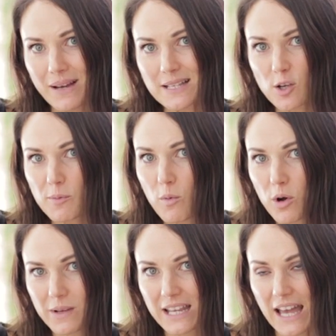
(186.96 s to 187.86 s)
my
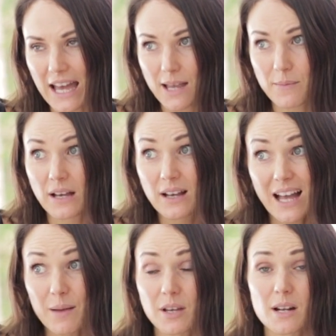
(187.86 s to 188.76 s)
superwoman cape,
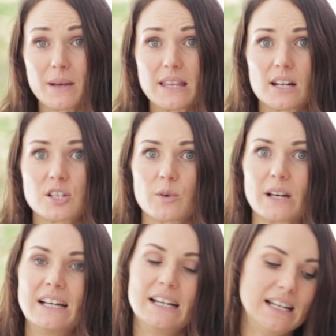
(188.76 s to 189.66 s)
I'm going to be there to do it.
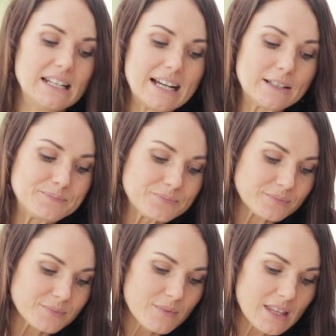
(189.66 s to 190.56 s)
Now,
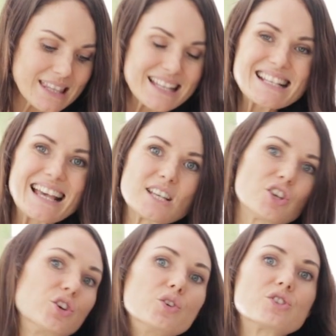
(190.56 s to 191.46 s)
this has a
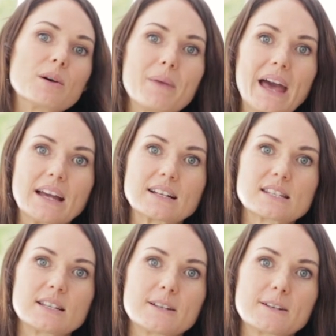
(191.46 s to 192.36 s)
huge impact